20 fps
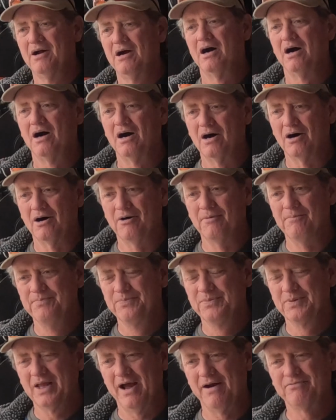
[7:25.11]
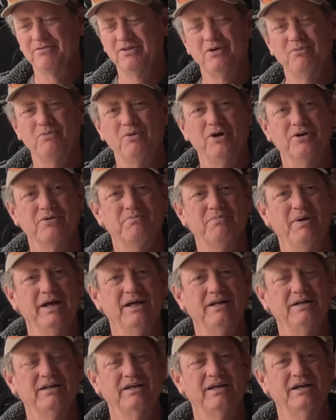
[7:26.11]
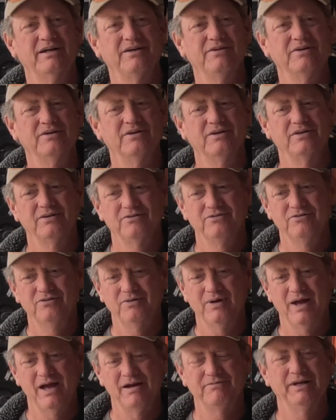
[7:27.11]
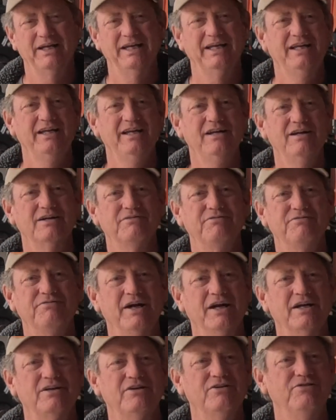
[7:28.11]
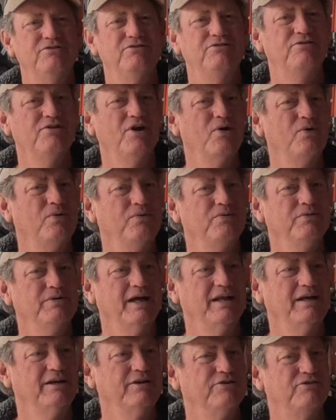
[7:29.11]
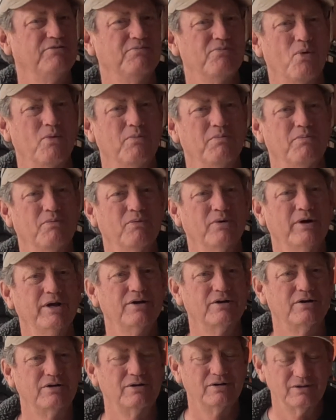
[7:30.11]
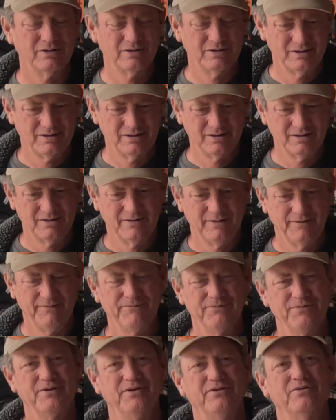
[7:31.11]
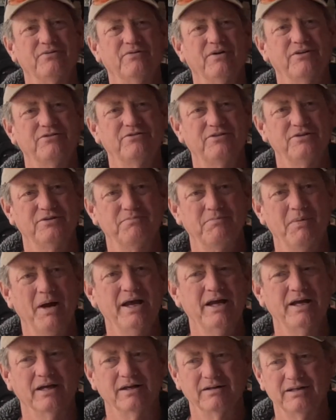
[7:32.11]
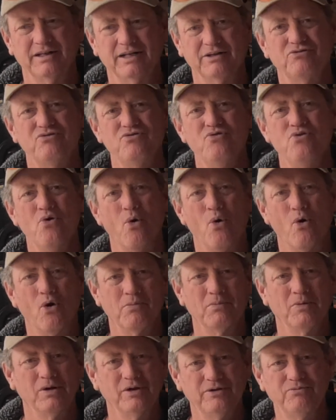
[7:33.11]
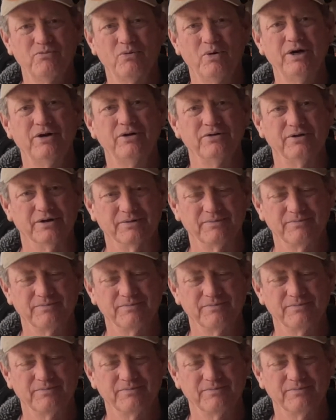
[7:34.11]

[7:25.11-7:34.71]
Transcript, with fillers: Um, after they weld a band together, to have a heat affected zone that is more brittle than the rest of the band. That's normal in welding.